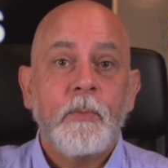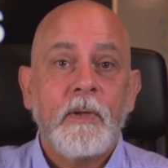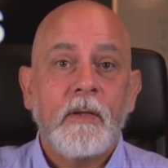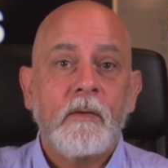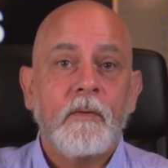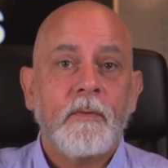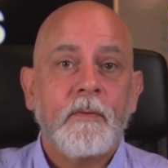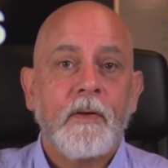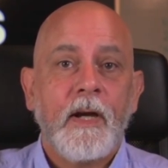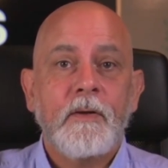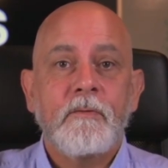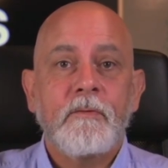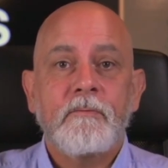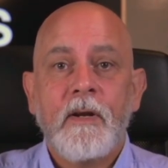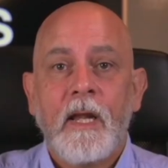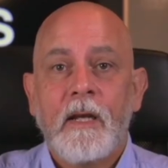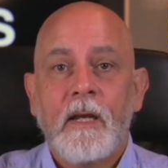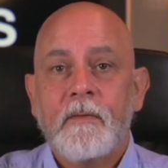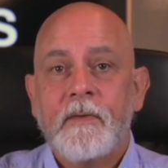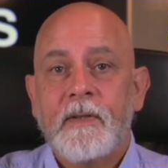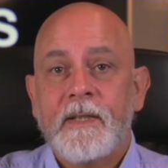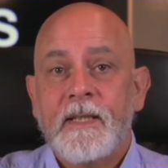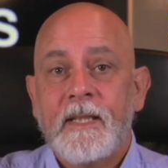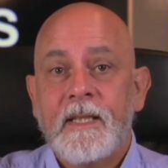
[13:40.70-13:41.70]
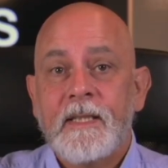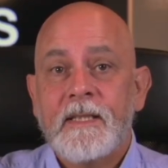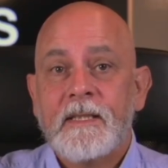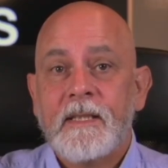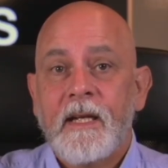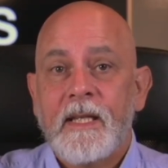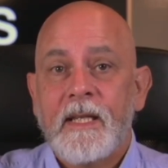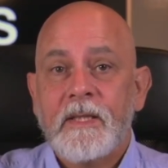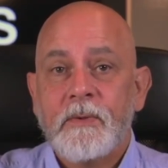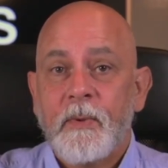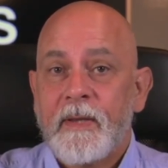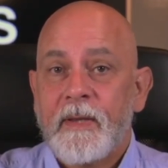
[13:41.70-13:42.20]
find relevant
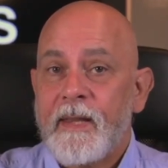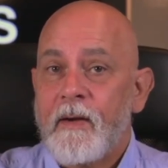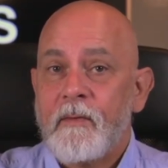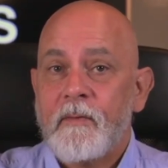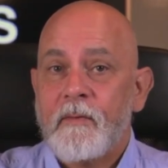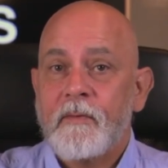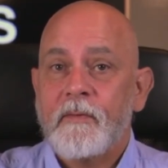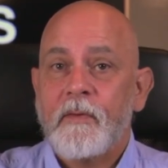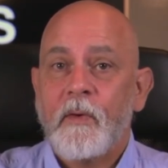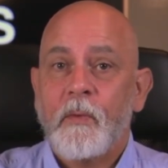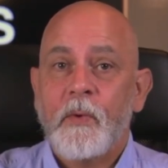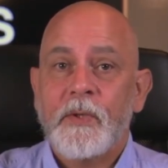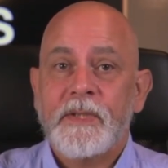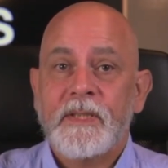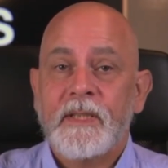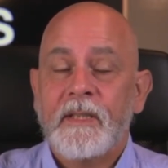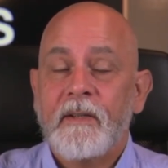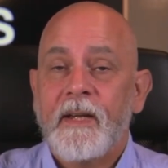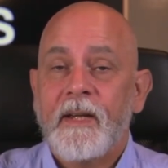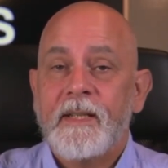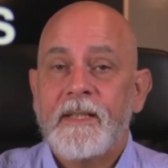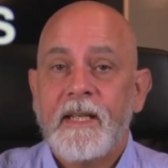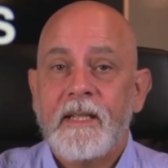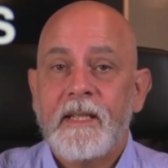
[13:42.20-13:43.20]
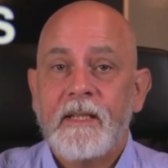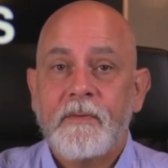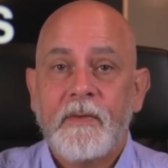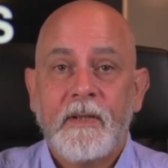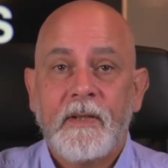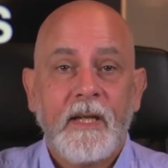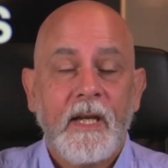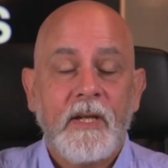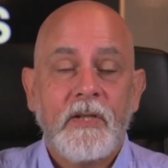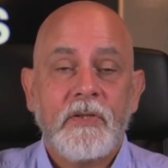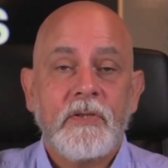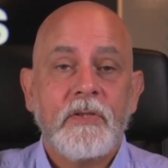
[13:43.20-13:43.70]
insights without forcing
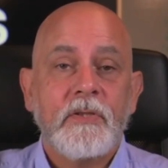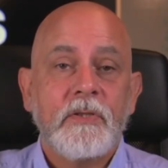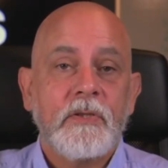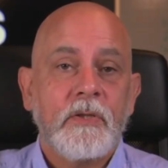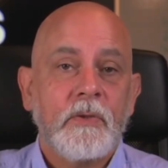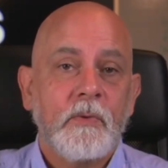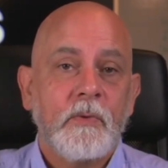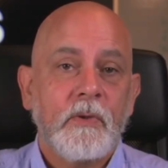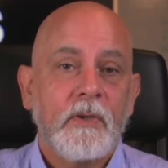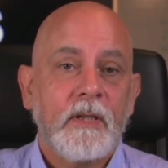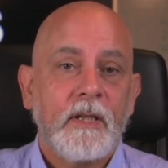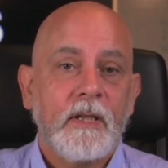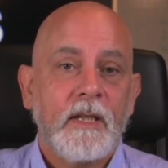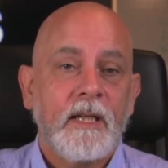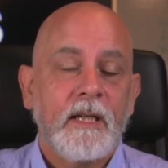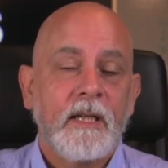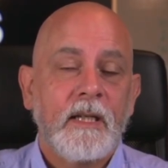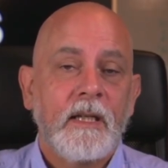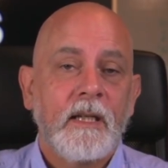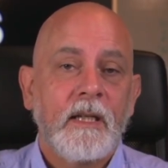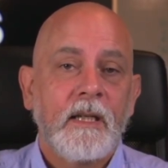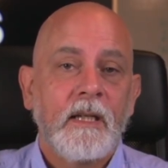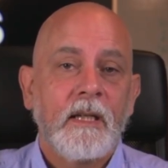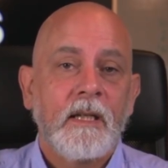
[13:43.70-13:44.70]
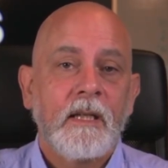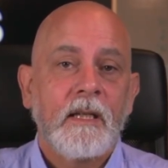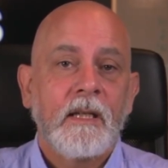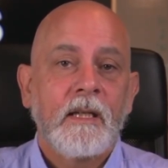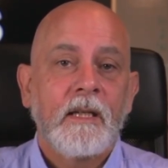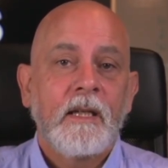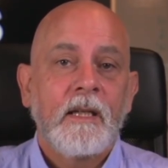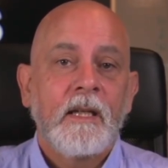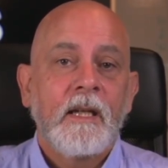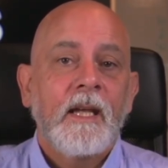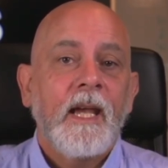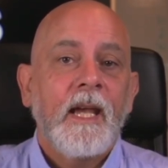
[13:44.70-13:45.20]
identification too early.
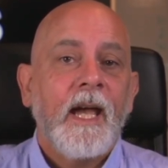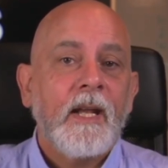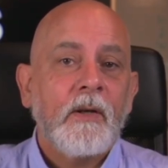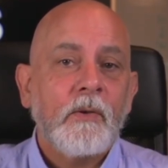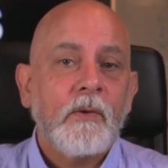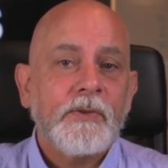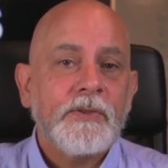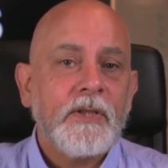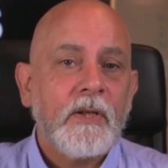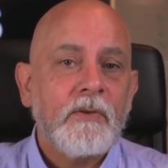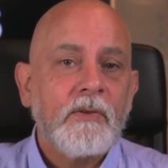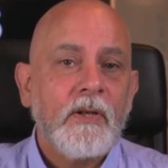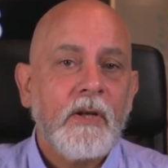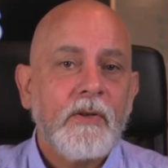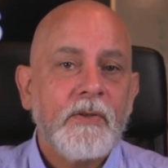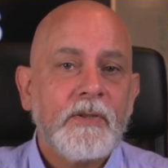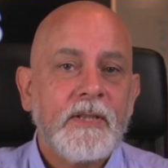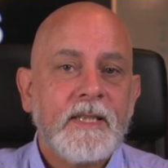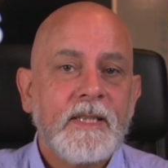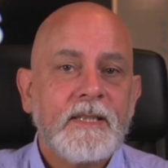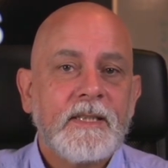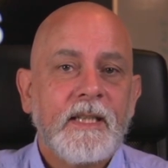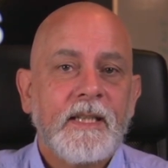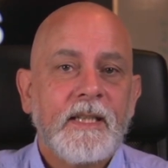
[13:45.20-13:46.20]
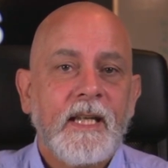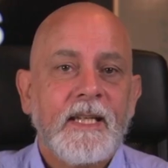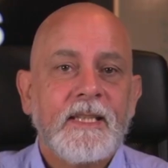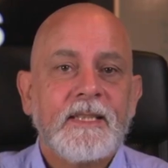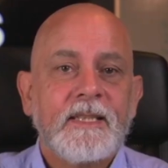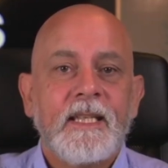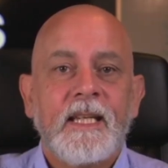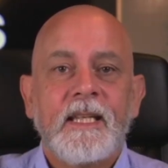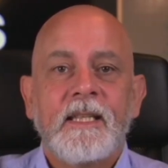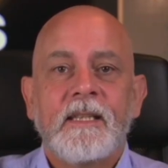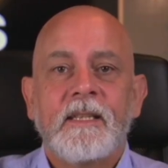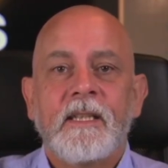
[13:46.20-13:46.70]
And also notice that I
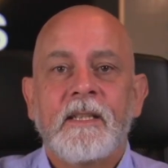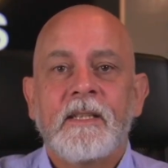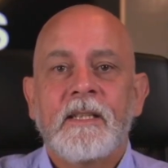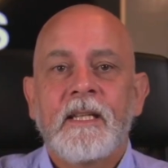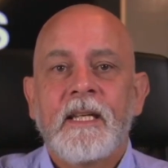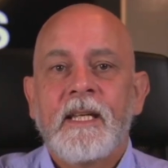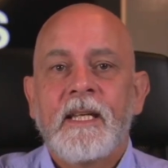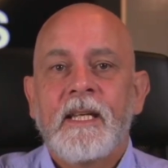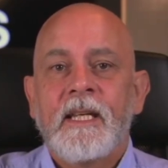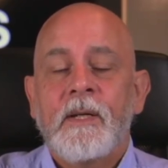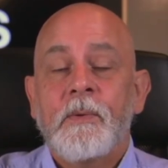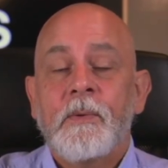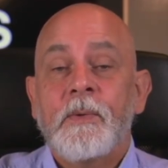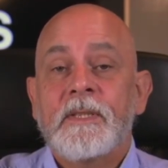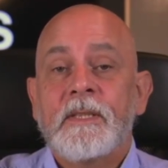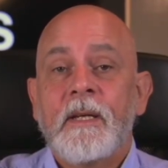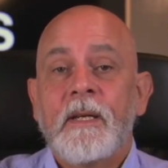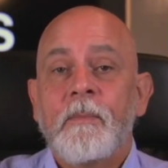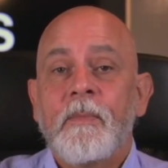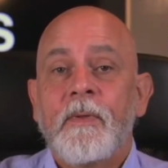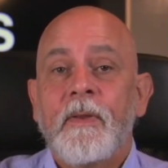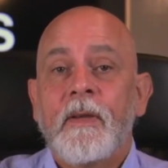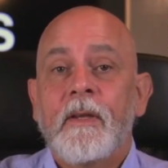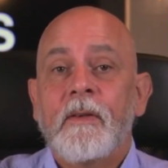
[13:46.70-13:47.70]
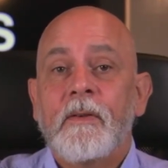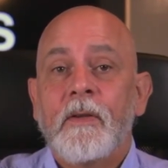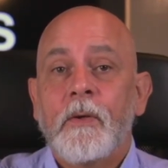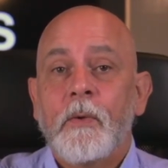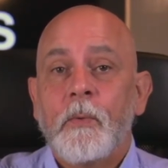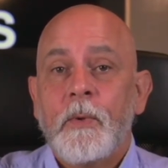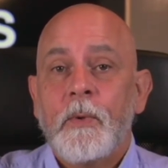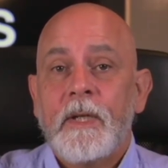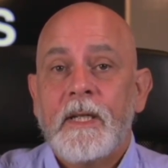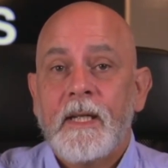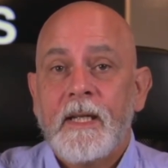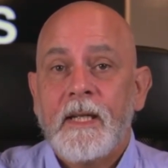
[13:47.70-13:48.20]
said that it was something that
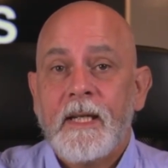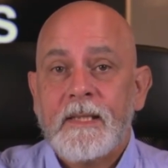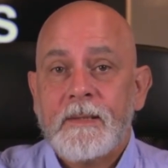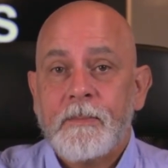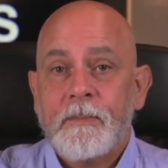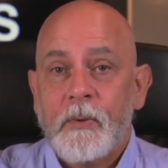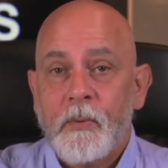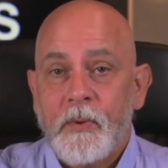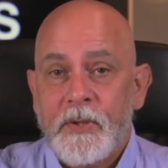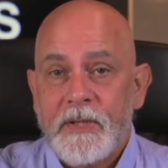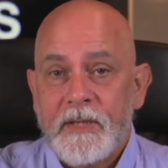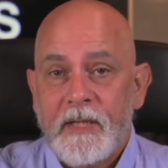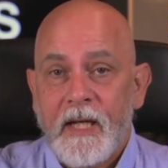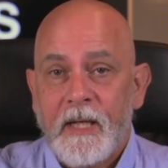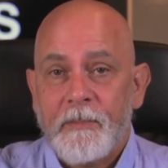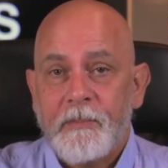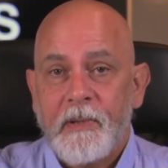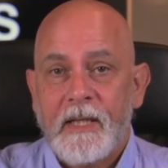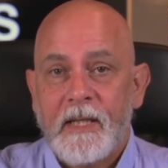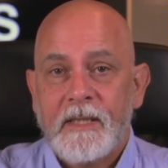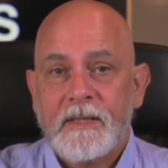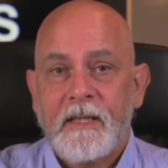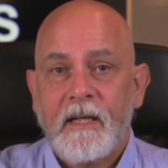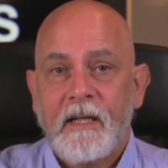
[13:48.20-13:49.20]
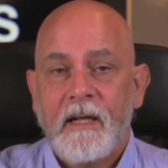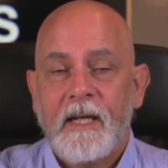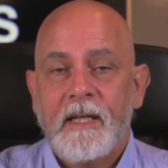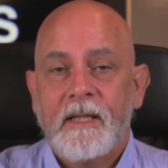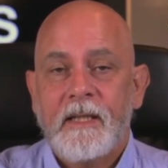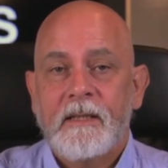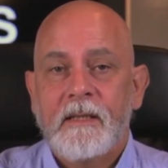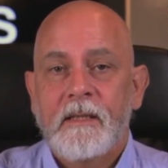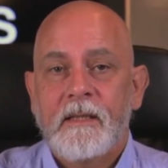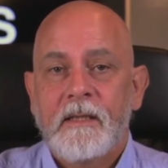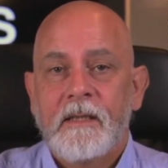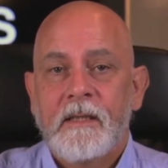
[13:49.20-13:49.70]
we can explore side by
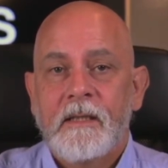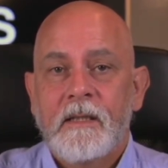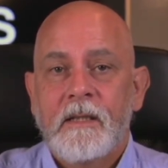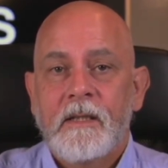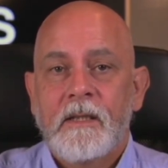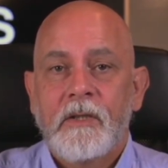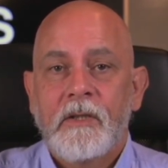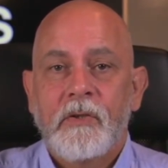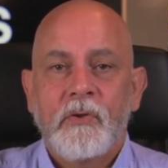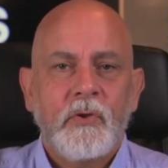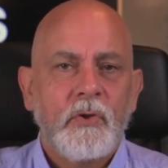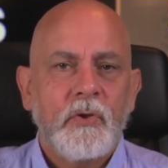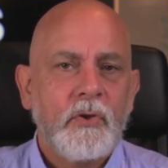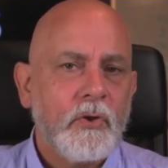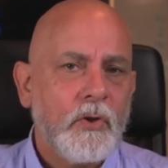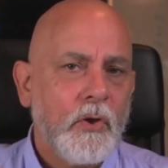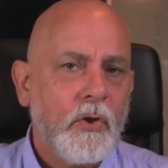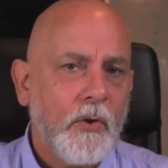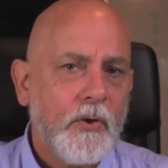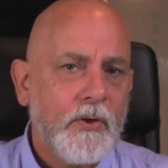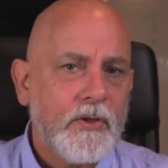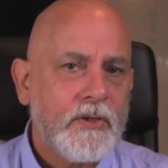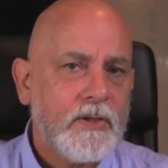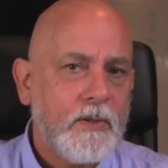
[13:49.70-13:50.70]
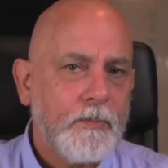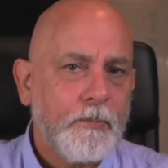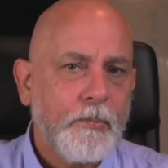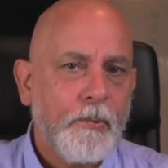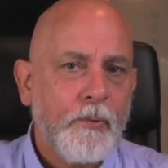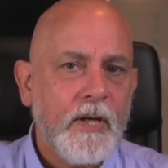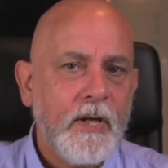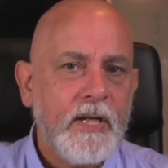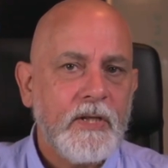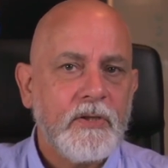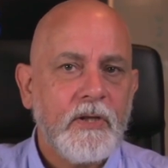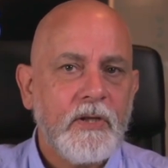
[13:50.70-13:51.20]
side, not as a
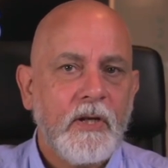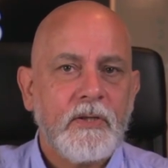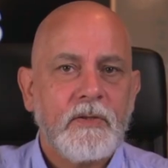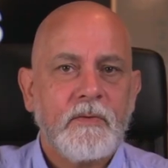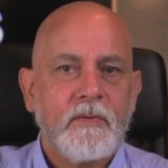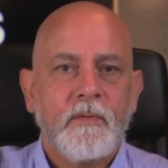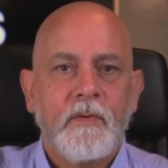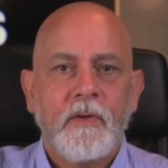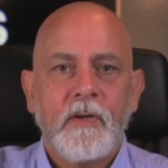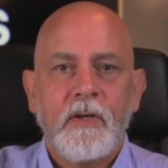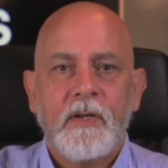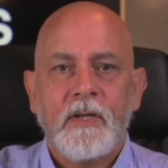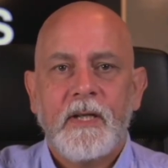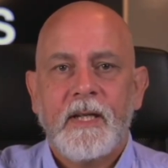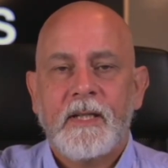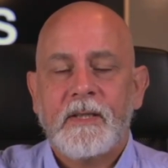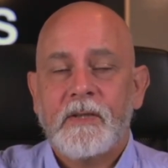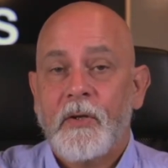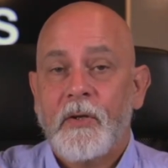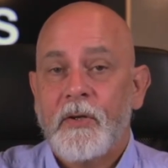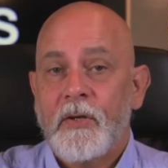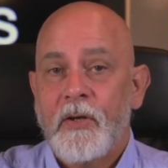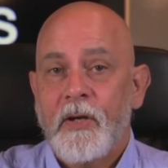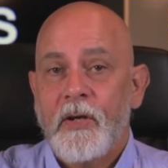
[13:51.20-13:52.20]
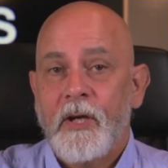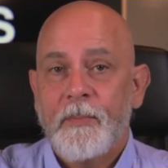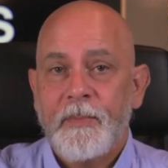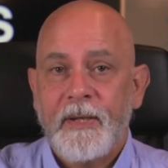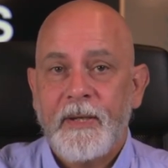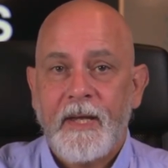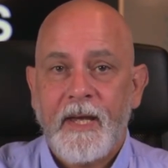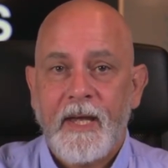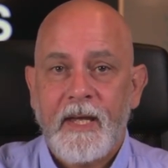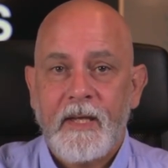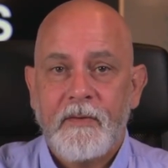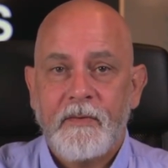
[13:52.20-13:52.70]
prejudged verdict on her
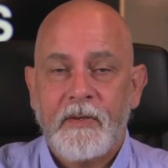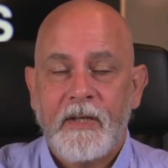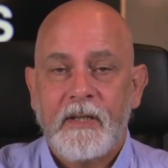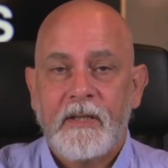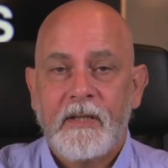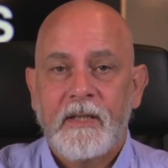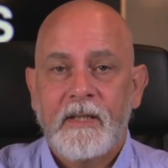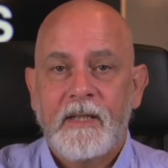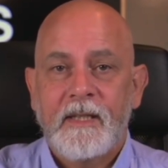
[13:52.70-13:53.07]
behavior.